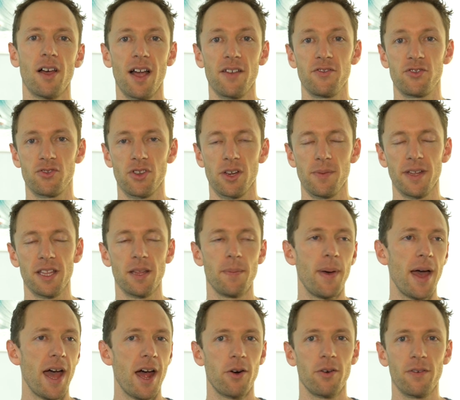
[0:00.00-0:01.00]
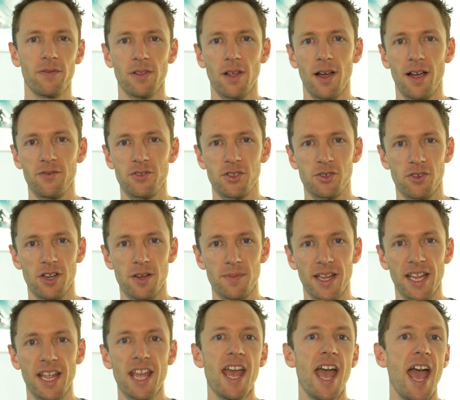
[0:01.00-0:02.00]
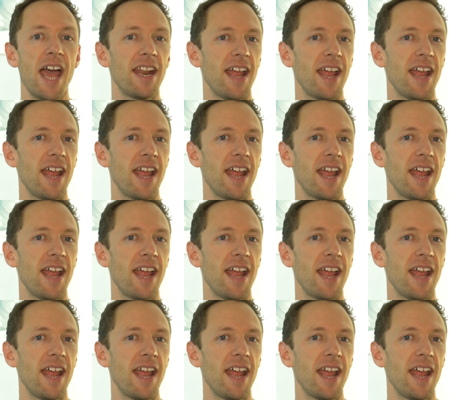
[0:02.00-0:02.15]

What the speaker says: live streaming, the power of live streaming,